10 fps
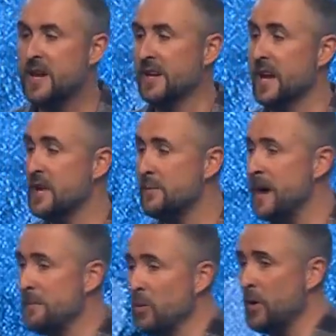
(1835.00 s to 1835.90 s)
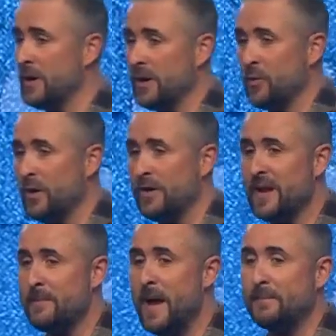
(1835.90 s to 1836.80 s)
Now you might be wondering, where
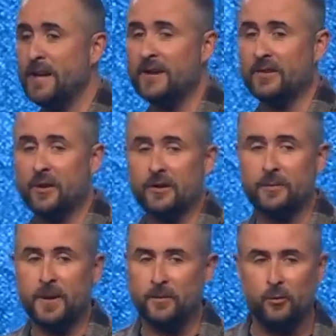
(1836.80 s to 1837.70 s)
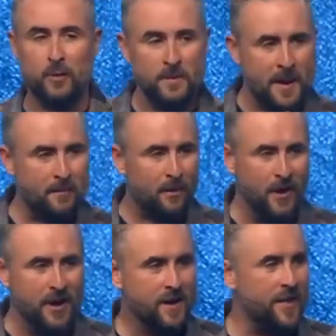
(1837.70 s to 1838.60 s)
they baptized all these people?
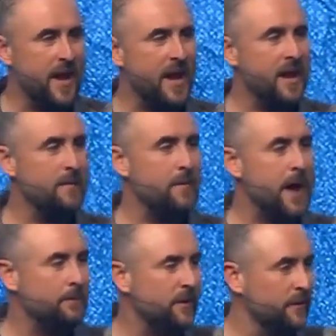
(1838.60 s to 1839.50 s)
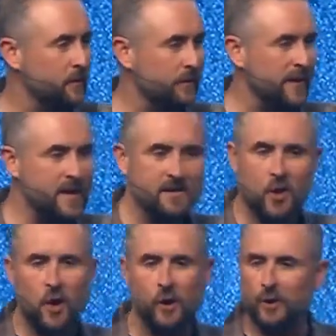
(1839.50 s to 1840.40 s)
Remember, they had baptismal tanks
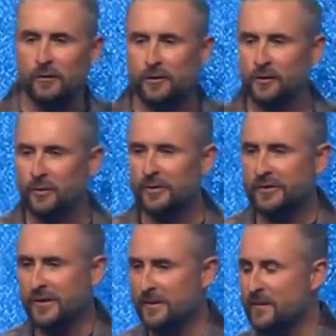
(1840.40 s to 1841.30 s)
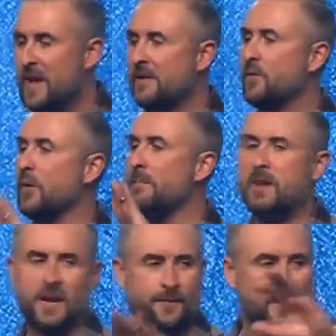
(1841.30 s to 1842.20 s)
all over Jerusalem for
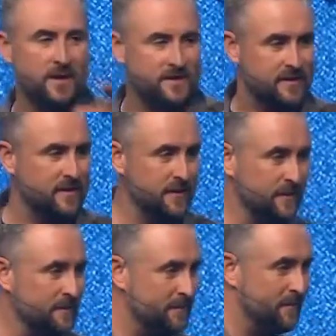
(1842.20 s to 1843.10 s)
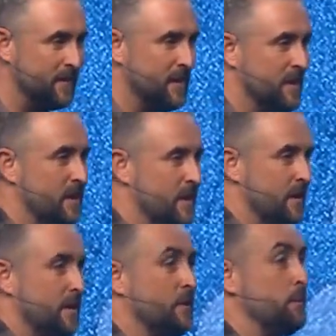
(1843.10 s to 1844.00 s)
mikvahs,
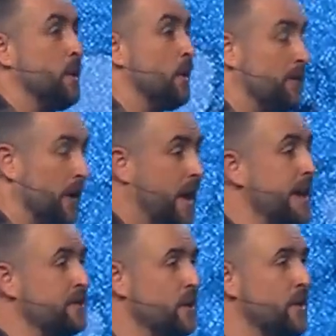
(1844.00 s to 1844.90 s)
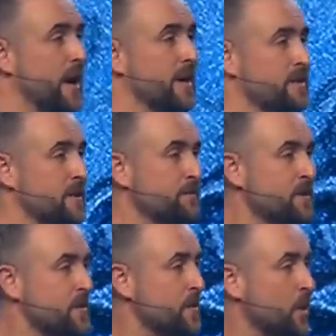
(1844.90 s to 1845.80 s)
purification
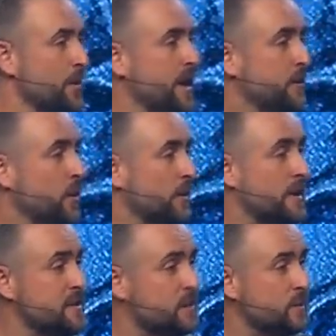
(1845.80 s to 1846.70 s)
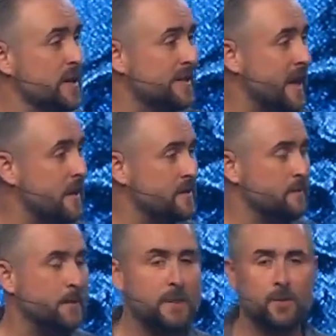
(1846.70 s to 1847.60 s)
rites. So they took these
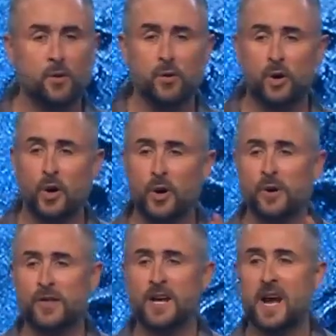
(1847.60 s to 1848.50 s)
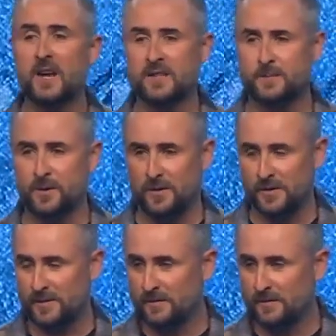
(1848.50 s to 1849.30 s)
3,000 people who heard the gospel,